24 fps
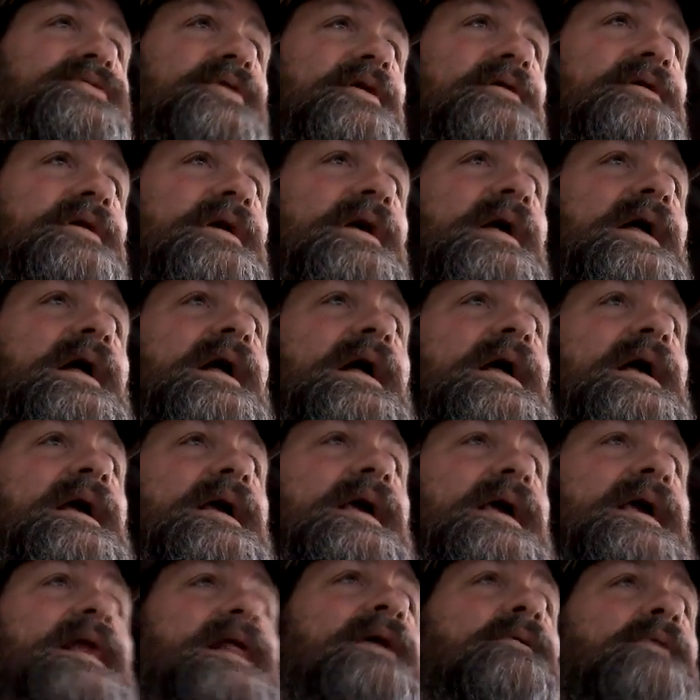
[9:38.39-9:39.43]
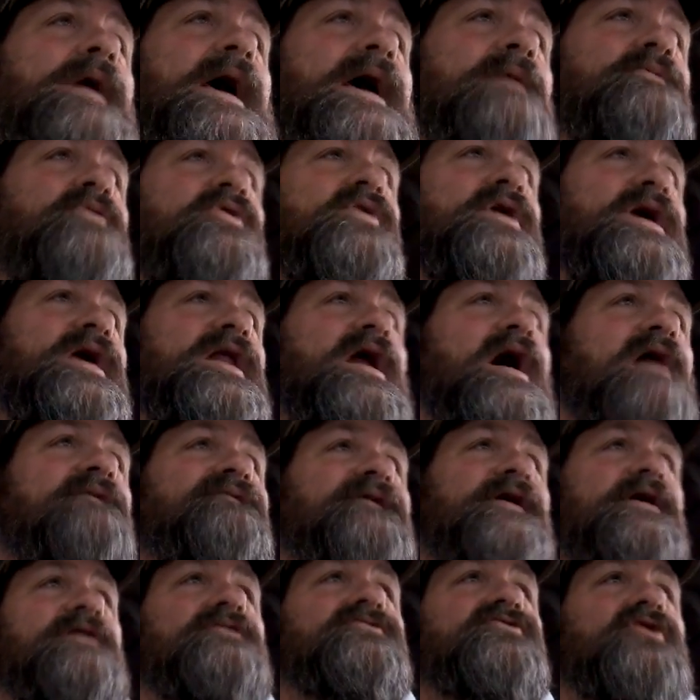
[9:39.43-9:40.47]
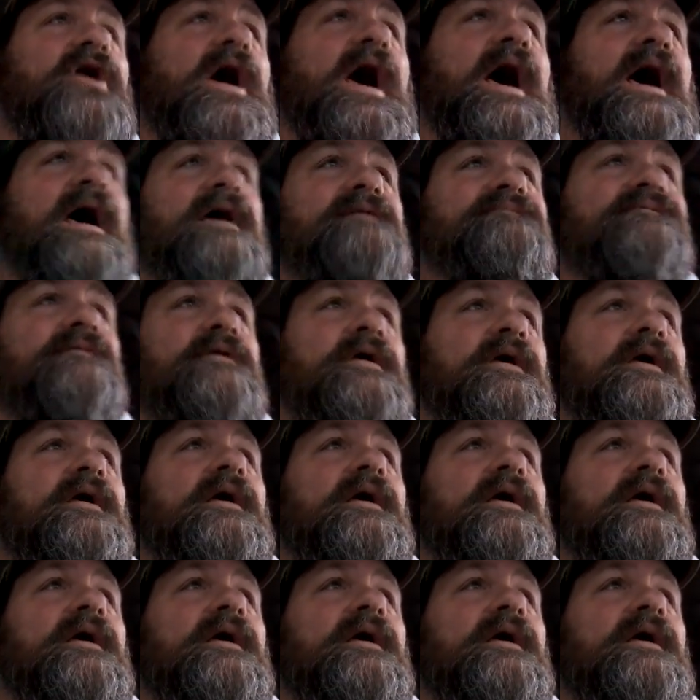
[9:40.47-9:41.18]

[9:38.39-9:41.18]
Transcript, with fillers: So Anyway, I'm gonna get off here and drive.